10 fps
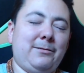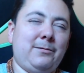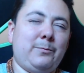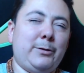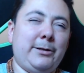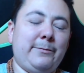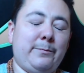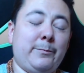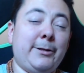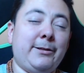
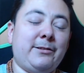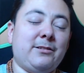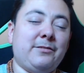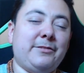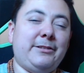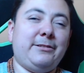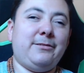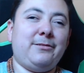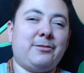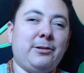put yourself
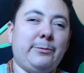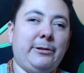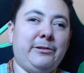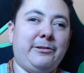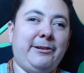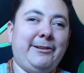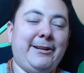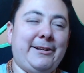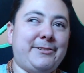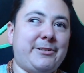in trouble or in
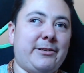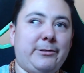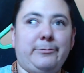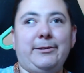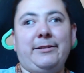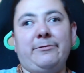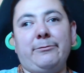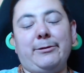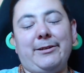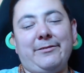danger, or
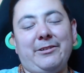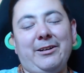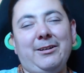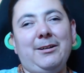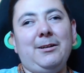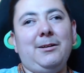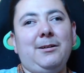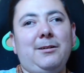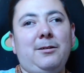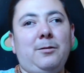whatever.
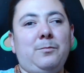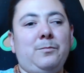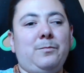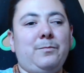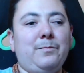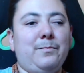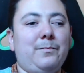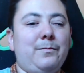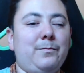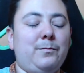
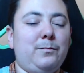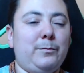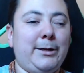But